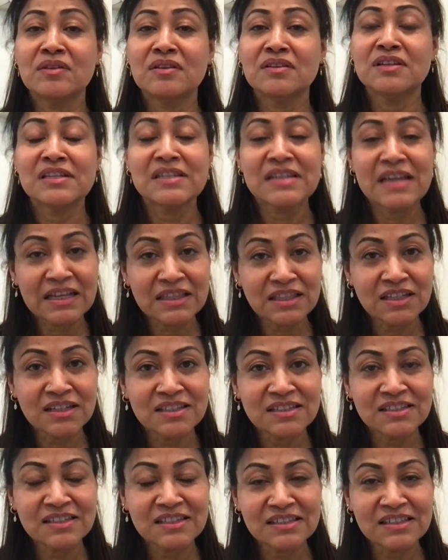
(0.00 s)
detect the
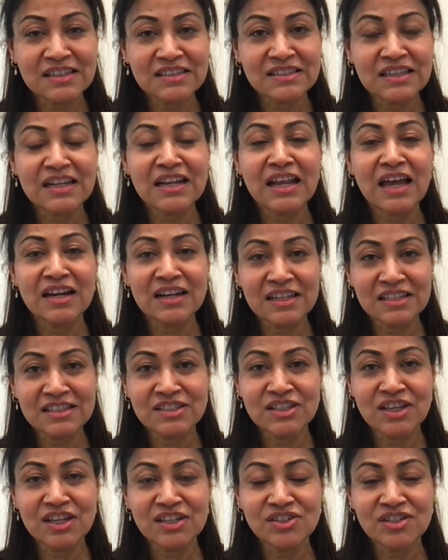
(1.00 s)
diseases in early
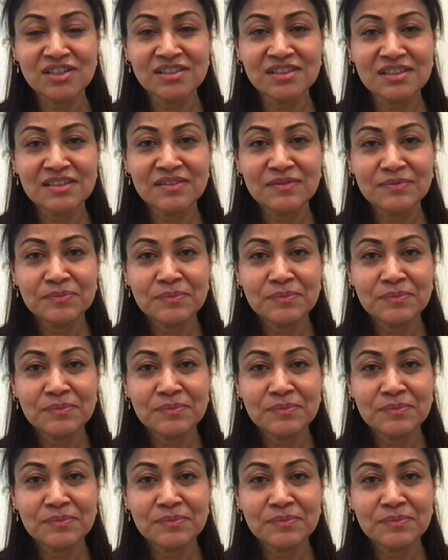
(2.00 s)
stages